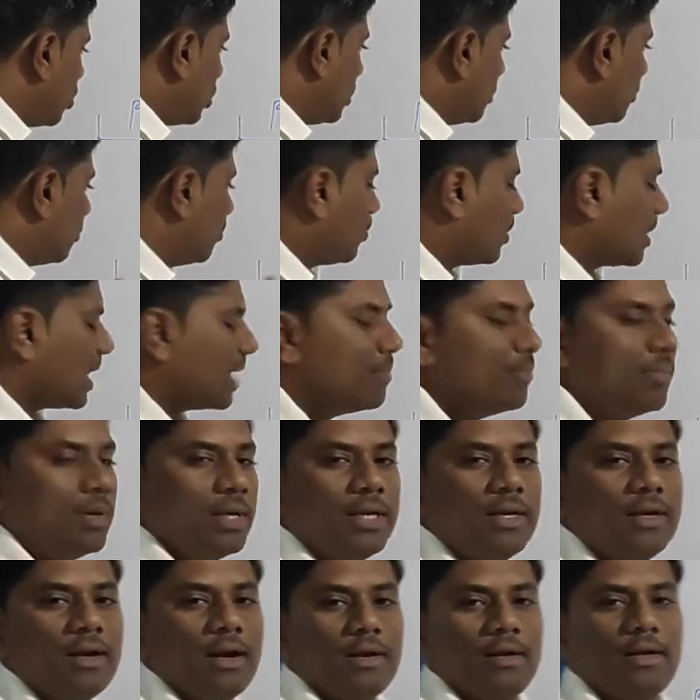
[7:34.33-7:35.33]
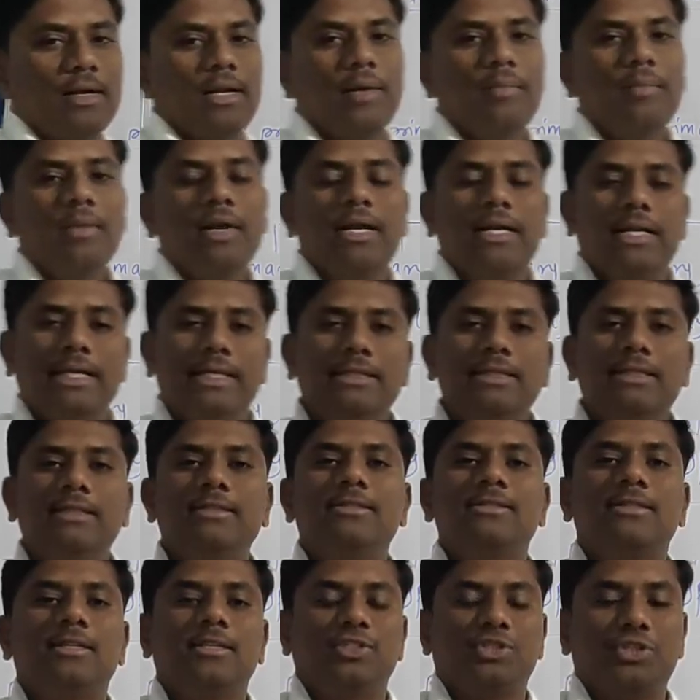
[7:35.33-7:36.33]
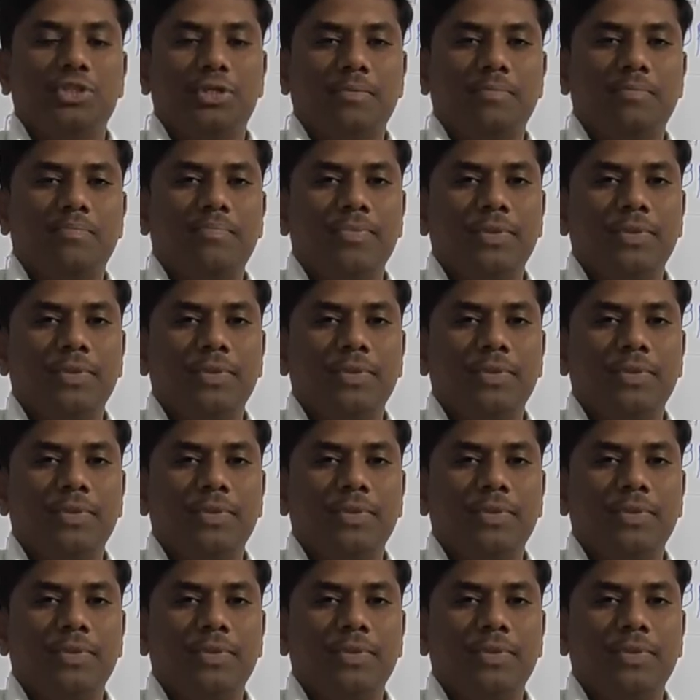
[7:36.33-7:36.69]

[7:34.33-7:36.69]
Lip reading: on primary data type in this session.